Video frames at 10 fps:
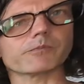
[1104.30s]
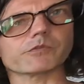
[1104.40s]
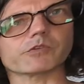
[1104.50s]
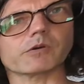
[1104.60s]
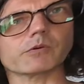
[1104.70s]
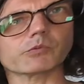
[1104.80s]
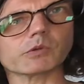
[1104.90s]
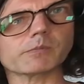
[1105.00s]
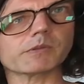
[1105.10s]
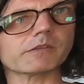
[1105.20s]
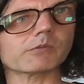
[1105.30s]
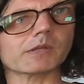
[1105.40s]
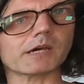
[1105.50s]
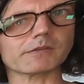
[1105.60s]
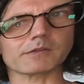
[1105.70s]
So I was really pleased with
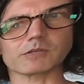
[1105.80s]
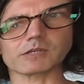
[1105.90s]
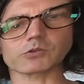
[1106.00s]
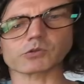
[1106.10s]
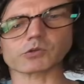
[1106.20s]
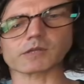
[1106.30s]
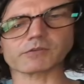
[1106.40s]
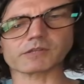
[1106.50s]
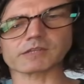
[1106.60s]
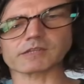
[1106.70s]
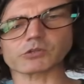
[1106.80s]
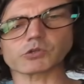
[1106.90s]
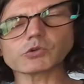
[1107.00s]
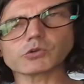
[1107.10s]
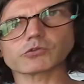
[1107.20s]
that, and you can control everything
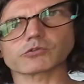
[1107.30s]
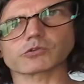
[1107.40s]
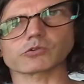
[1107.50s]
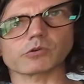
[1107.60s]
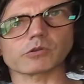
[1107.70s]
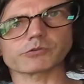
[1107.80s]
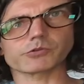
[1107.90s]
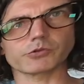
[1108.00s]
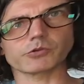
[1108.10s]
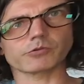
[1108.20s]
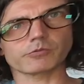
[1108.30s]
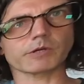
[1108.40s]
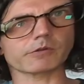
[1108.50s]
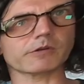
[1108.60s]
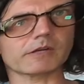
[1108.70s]
that you used to control through your
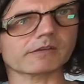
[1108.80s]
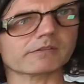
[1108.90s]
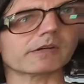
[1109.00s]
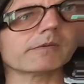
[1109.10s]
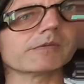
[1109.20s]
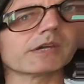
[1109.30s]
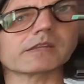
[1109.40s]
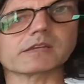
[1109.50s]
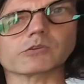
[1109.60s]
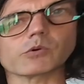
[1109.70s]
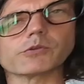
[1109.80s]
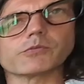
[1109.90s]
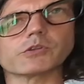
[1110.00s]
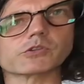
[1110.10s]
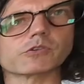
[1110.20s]
regular Alexa and get to all the
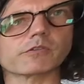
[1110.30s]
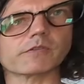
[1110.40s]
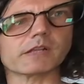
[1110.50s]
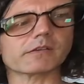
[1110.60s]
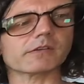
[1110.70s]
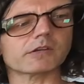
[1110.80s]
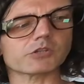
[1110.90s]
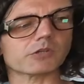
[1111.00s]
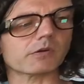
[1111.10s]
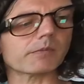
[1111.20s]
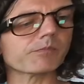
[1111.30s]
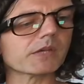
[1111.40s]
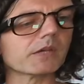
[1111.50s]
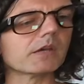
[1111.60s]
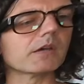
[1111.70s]
features of Alexa in general.
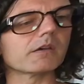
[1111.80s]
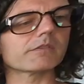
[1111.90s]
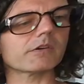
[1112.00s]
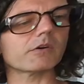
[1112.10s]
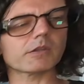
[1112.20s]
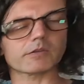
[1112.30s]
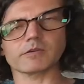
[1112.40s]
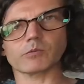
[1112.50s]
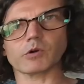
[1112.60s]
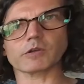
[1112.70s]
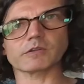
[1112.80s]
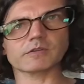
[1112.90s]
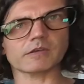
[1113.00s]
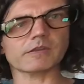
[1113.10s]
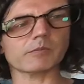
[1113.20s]
So it worked in
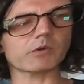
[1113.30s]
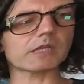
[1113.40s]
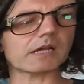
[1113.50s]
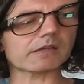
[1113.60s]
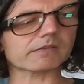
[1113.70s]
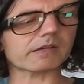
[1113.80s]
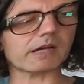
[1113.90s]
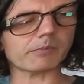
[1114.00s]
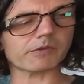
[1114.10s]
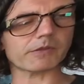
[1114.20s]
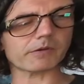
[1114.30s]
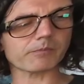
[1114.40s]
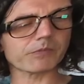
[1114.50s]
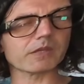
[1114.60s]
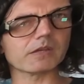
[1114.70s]
tandem with the Alexa app on
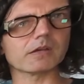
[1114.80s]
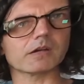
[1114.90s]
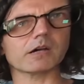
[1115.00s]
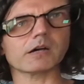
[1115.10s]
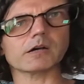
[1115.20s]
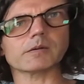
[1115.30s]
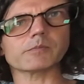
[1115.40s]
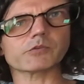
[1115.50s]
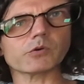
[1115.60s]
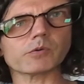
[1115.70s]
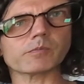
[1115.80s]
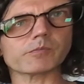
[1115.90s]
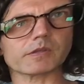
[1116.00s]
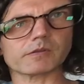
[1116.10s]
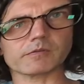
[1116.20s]
there. So
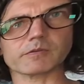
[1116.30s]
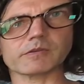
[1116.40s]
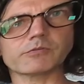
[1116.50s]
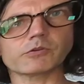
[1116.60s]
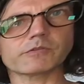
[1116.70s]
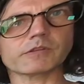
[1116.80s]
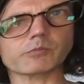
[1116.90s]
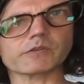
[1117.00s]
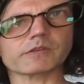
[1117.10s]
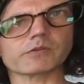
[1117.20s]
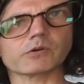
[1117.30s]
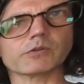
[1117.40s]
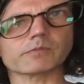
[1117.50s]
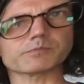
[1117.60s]
if you still press and hold,